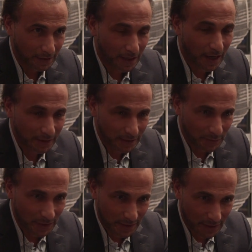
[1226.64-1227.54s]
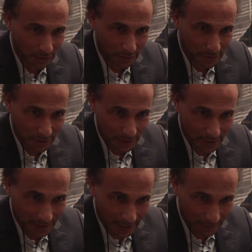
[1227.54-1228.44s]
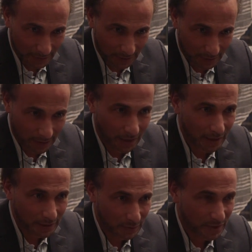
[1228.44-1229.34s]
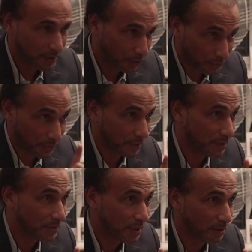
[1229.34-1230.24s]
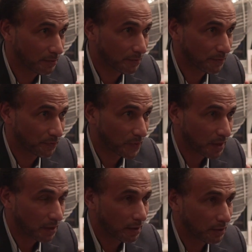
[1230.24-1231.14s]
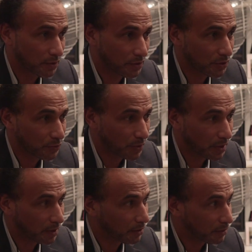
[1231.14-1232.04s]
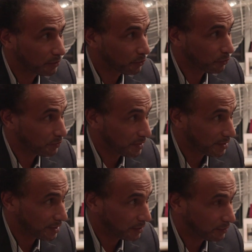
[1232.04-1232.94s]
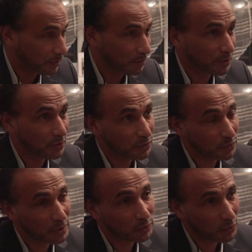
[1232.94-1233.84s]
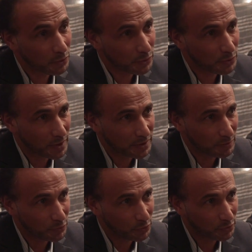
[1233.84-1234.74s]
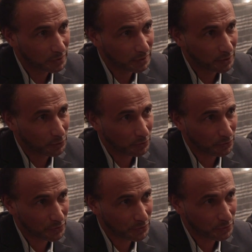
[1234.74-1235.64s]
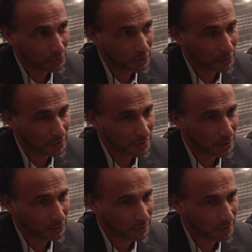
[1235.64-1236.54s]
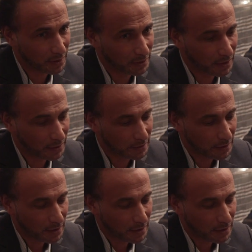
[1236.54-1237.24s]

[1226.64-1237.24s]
The ultimate security is not having. The ultimate security is him. And this is where don't be scared of this, because what also was important in all this situation is that you think that